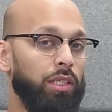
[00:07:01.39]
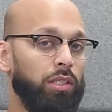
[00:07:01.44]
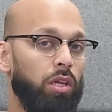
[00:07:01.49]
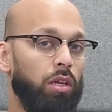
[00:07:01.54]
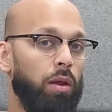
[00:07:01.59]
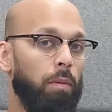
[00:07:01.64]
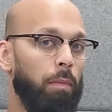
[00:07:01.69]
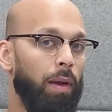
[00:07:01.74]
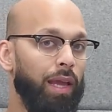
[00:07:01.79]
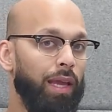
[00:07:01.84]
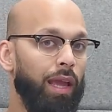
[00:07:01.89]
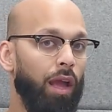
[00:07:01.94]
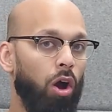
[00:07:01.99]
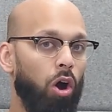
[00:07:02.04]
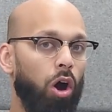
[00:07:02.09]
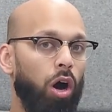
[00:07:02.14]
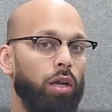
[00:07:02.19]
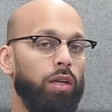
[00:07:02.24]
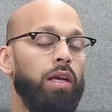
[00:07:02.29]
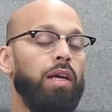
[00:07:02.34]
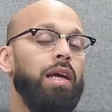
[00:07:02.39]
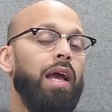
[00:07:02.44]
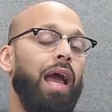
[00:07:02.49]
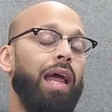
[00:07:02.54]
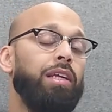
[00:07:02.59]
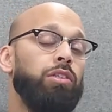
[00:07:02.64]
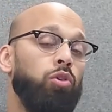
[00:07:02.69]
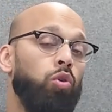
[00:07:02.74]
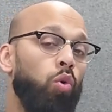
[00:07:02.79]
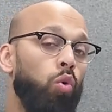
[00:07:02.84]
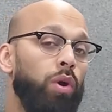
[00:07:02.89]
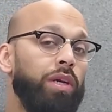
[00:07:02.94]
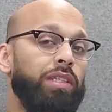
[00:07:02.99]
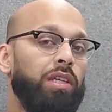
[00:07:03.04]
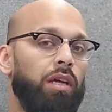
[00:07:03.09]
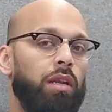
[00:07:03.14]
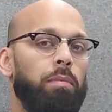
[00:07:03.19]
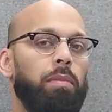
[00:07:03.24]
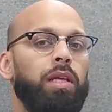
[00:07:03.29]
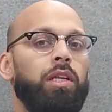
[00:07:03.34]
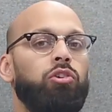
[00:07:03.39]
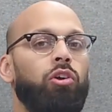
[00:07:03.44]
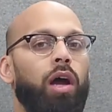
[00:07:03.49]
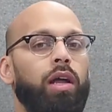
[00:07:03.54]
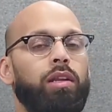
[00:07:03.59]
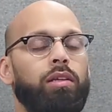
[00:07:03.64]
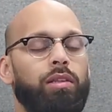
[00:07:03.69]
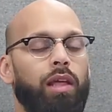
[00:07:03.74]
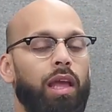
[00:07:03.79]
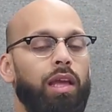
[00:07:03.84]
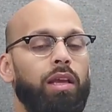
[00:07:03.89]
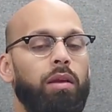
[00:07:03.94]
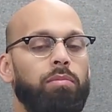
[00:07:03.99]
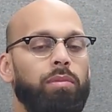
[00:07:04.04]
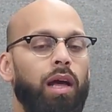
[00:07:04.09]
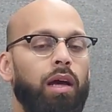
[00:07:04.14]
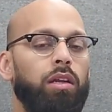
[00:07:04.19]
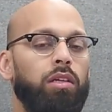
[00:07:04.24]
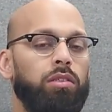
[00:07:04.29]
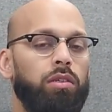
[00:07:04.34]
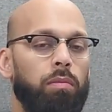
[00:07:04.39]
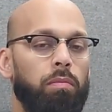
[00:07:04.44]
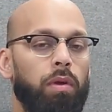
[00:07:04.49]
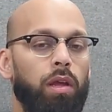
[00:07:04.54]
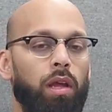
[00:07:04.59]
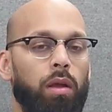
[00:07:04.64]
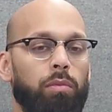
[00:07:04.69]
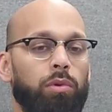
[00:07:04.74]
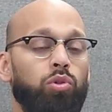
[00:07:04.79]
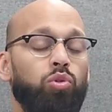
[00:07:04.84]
He's going to make it hard, and he's always going to be trying to take him down and submit him.